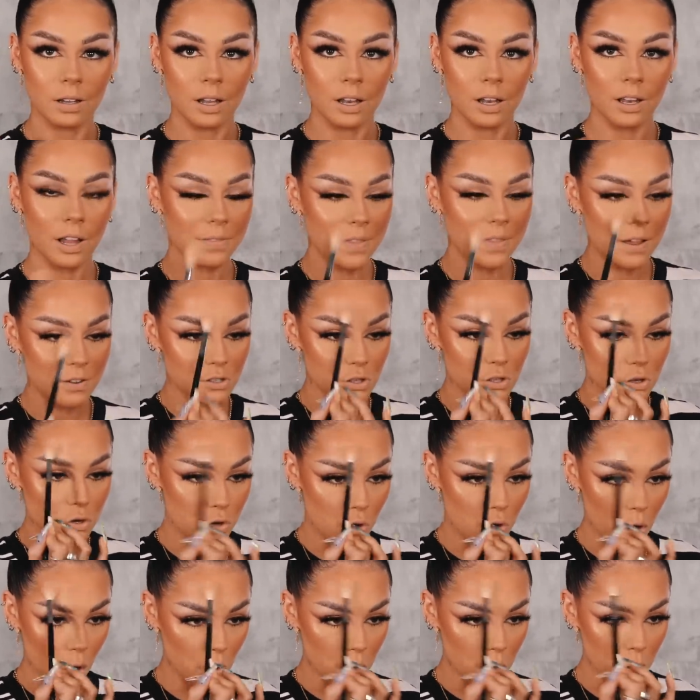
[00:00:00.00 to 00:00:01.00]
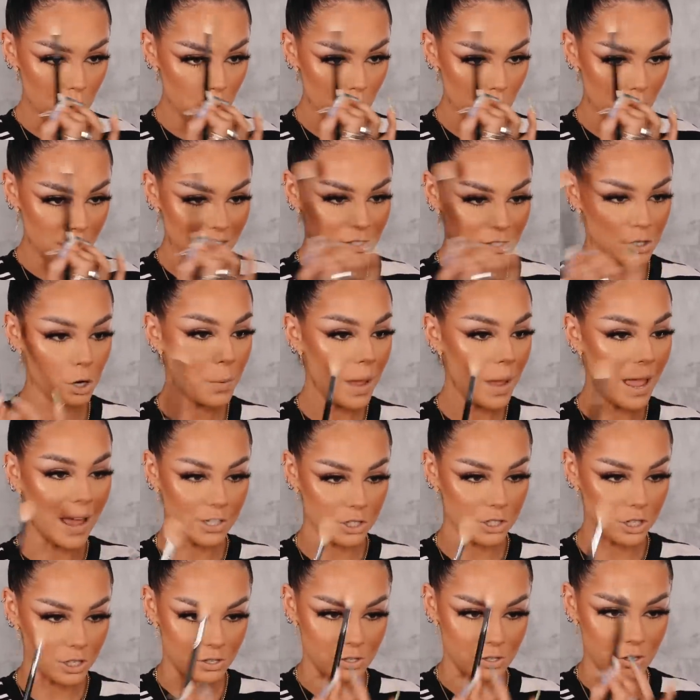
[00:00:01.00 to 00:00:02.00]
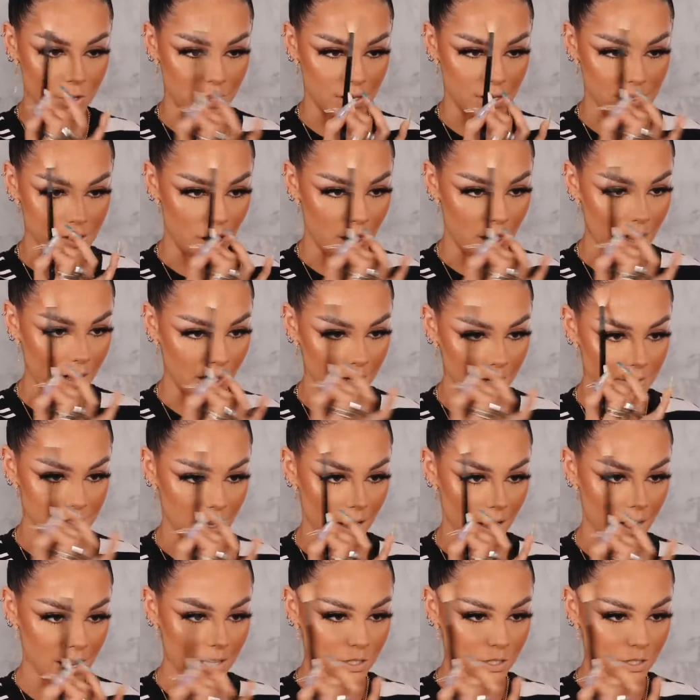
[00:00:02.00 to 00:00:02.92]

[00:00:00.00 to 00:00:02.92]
Like, there's no edges to this highlighter.